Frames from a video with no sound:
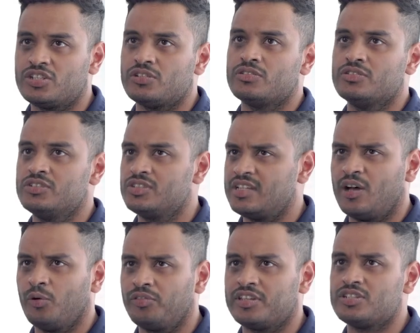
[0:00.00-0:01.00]
issues,
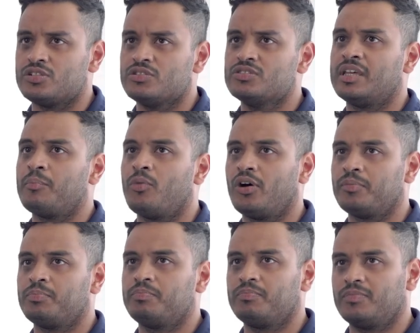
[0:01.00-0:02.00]
health issues that might
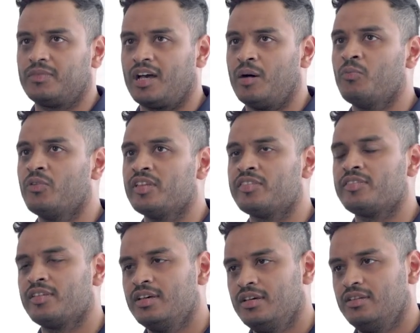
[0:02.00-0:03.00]
come with
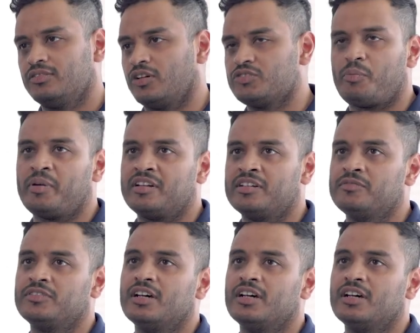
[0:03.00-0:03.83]
those repetitive